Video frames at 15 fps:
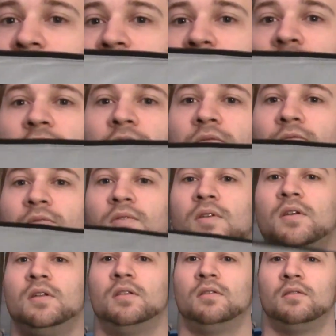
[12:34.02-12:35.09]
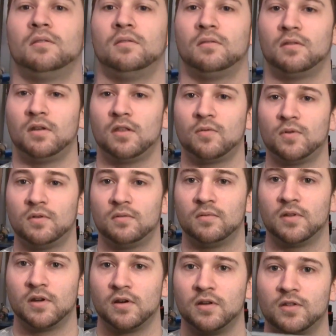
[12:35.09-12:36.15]
I showed you in the other one,
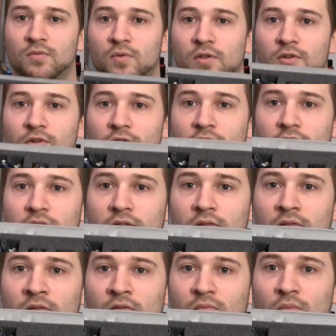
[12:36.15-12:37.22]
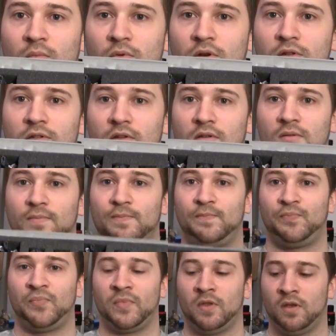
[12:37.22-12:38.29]
there is one of the trays with Marines in it.
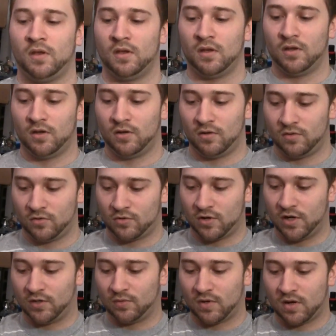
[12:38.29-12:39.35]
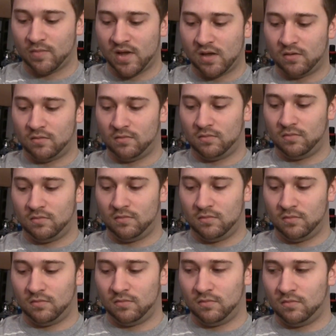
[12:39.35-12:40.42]
Trays will come out,
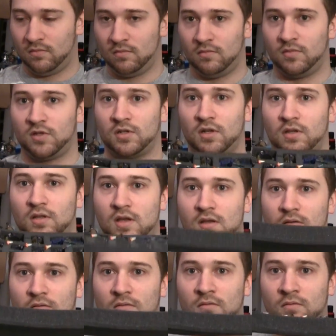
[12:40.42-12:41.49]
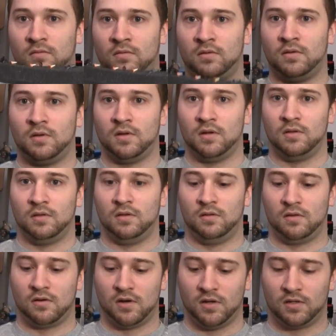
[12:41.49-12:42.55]
just like that, and then
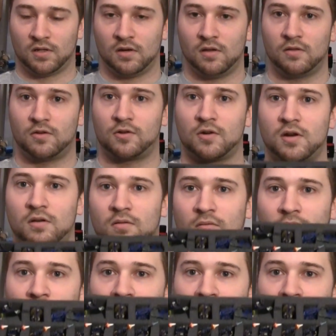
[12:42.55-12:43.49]
there is another tray